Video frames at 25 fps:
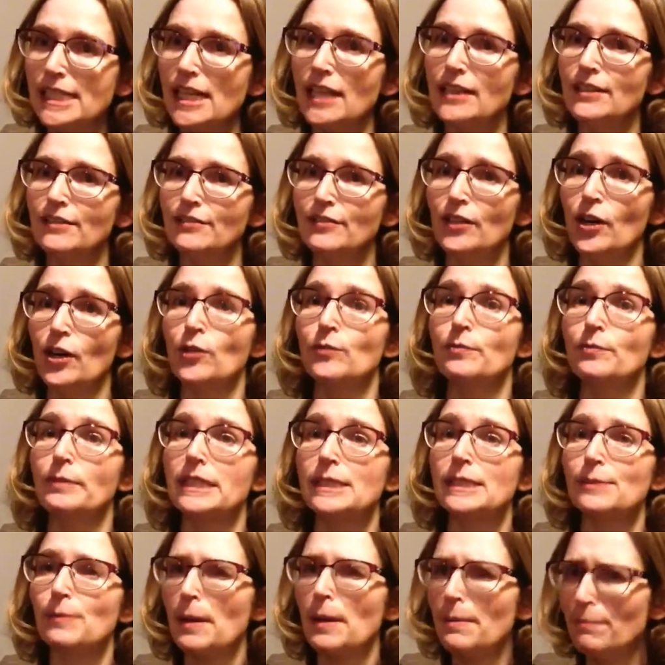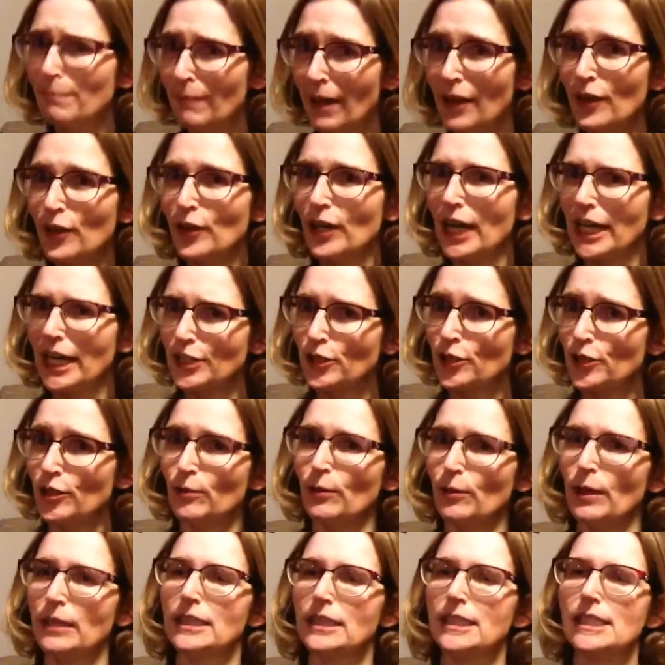on the phone because my mother actually
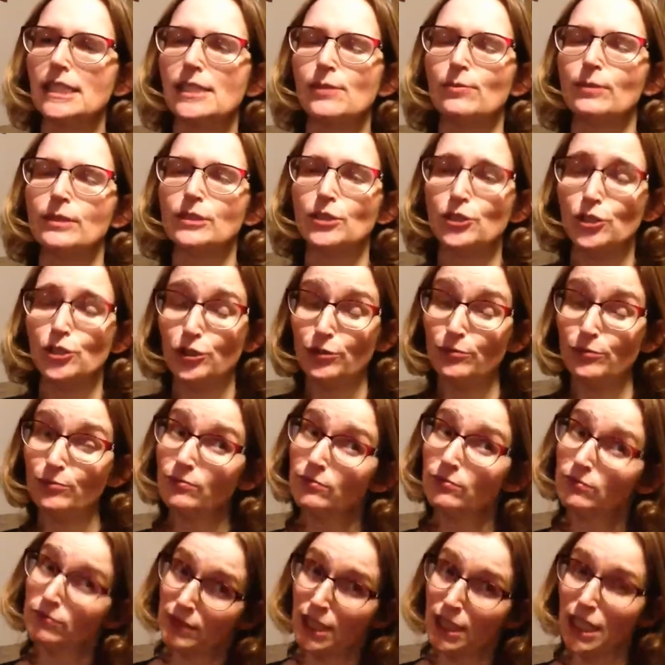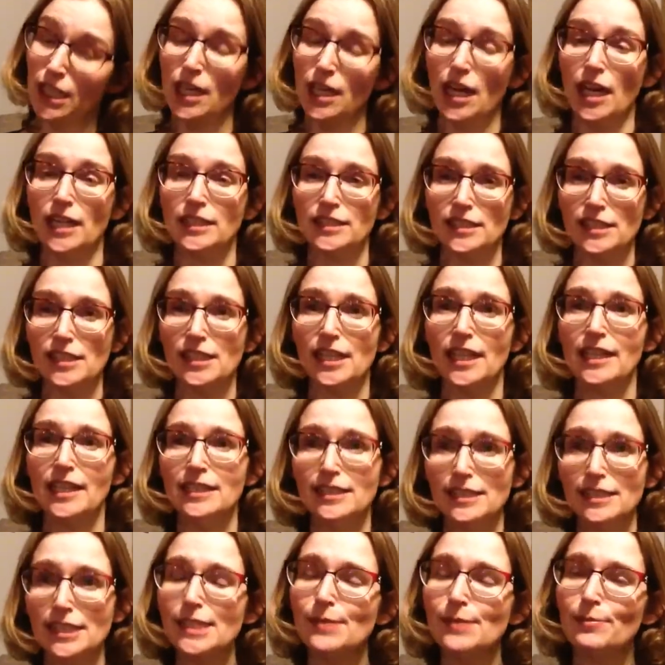read this, which in
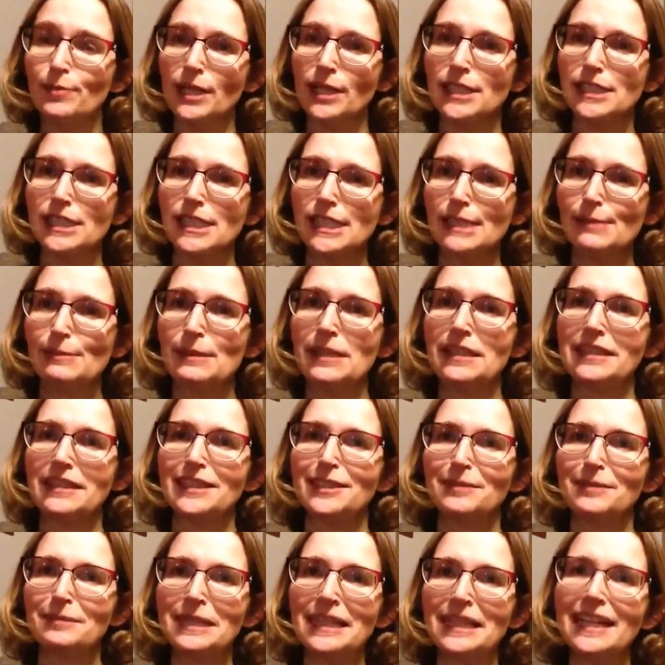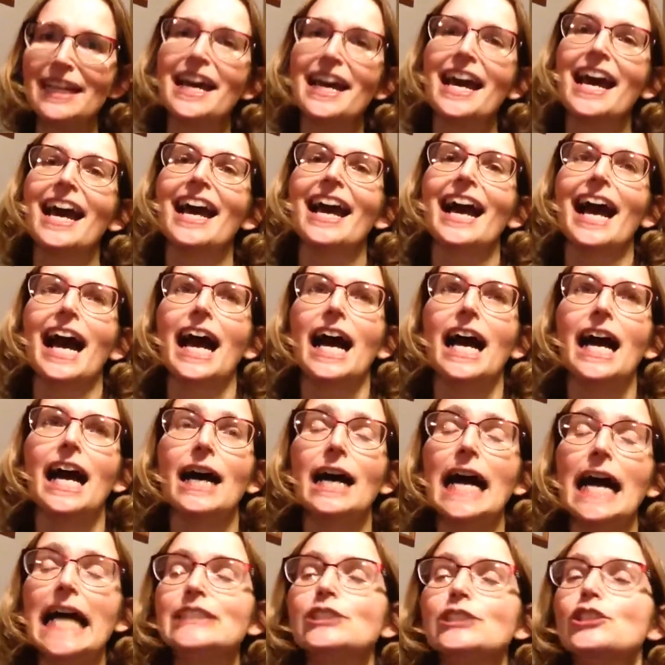hindsight surprises me a little bit.
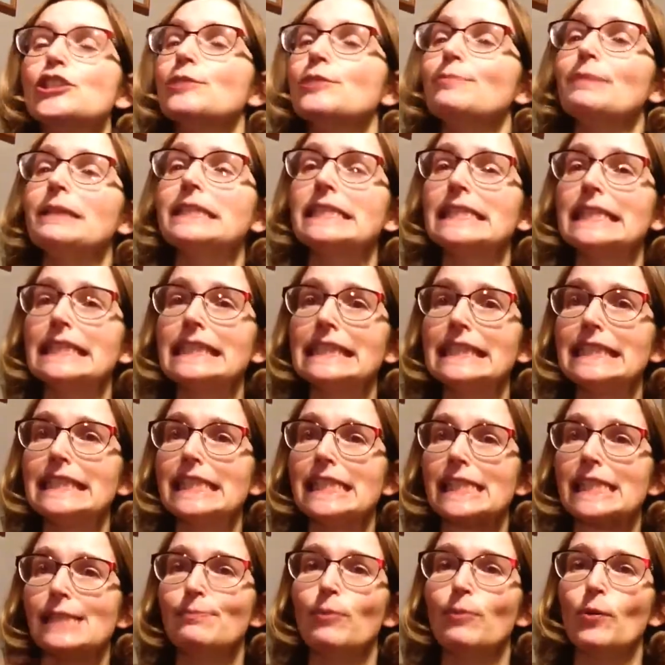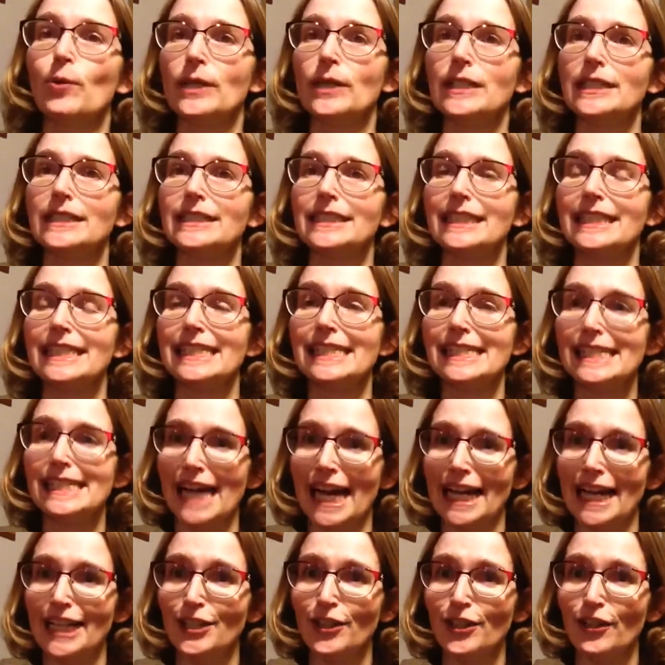And she basically spoiled the
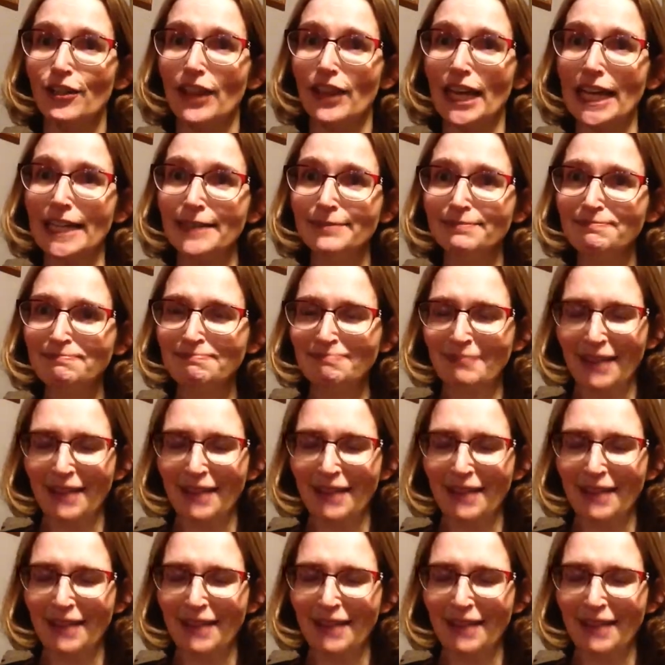entire thing.